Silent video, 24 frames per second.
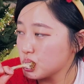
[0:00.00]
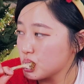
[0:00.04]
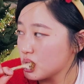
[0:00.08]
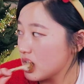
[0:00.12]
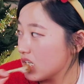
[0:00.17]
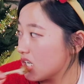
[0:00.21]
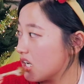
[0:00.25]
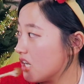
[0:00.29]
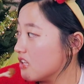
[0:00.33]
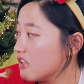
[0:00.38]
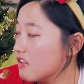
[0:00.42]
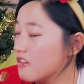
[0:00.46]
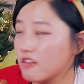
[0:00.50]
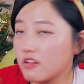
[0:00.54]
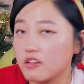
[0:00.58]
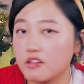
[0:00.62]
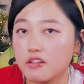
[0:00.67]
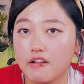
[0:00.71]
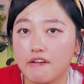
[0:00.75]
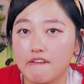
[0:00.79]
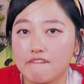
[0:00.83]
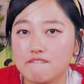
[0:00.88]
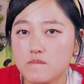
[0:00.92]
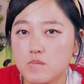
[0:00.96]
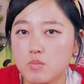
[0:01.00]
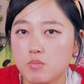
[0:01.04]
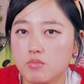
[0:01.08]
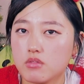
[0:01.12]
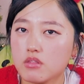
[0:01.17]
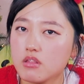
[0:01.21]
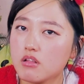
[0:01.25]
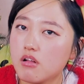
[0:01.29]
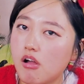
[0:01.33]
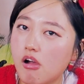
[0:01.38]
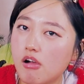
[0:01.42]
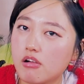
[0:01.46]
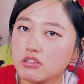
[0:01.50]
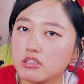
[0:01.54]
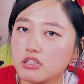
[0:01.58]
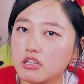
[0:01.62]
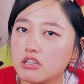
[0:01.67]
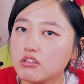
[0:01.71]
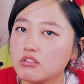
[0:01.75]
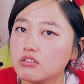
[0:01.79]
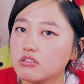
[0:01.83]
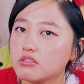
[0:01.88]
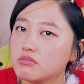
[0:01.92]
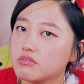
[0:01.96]
They kind of look like
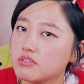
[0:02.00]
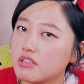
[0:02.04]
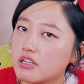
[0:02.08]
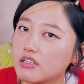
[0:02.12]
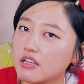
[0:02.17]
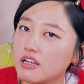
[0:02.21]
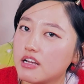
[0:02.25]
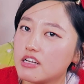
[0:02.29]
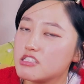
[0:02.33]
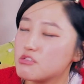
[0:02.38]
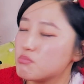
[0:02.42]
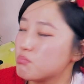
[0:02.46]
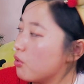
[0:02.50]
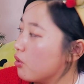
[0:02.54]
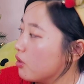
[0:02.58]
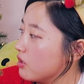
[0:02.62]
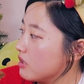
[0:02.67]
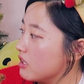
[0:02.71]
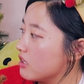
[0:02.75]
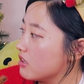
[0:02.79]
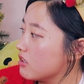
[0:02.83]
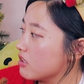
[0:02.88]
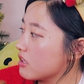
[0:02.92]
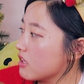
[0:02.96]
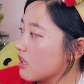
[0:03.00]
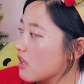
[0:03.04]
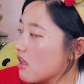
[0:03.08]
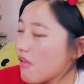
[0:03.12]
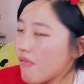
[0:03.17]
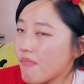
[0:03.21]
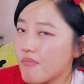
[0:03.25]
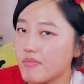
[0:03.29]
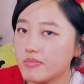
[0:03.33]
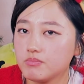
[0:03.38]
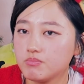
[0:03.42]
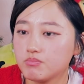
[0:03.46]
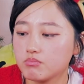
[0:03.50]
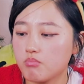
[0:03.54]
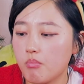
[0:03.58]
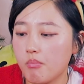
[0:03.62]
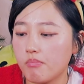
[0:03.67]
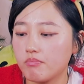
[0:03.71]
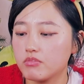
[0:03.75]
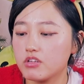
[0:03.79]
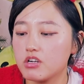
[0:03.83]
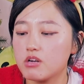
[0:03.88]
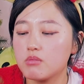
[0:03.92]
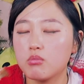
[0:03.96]
they're not as pointy looking.
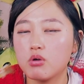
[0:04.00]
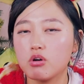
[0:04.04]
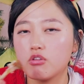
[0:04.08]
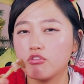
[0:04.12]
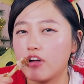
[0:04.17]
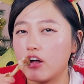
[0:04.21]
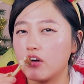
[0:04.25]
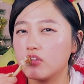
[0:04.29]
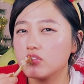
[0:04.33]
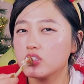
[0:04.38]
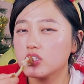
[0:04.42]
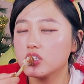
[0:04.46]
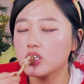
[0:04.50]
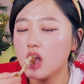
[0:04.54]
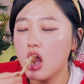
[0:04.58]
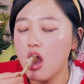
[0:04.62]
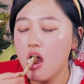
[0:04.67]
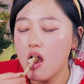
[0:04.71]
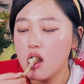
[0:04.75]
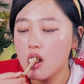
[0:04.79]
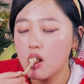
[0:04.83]
They're more rounded.